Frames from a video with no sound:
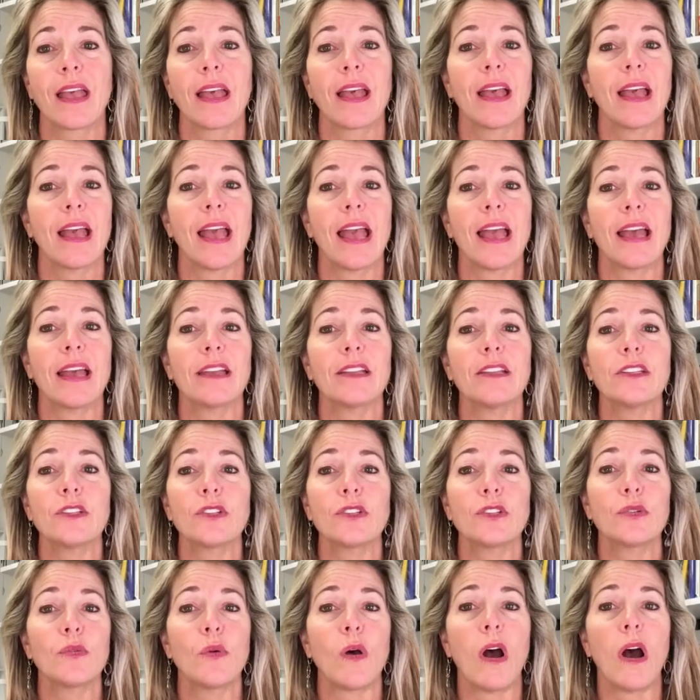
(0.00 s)
And
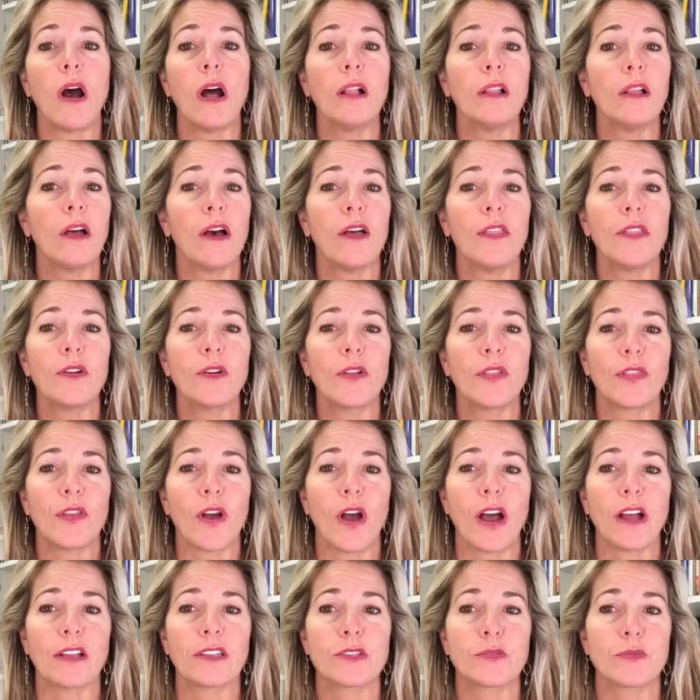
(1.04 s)
to all other
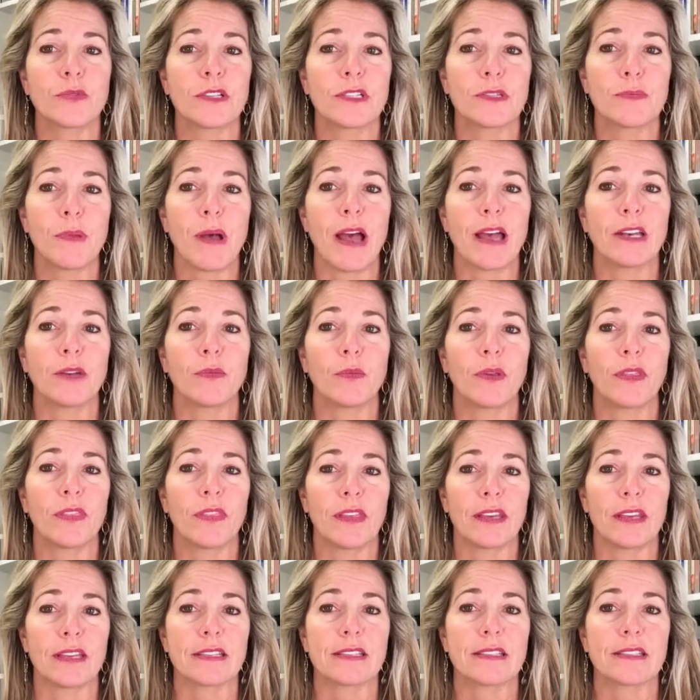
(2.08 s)
thoughts respond with
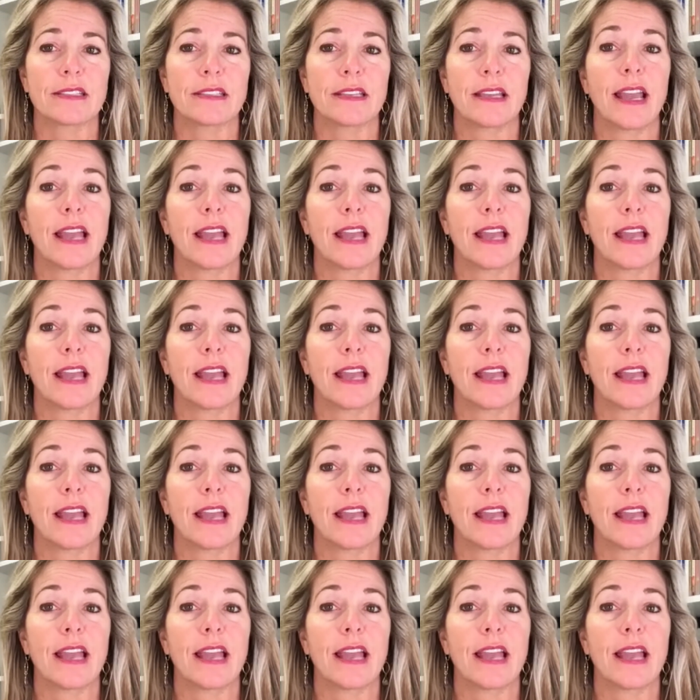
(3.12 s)
this,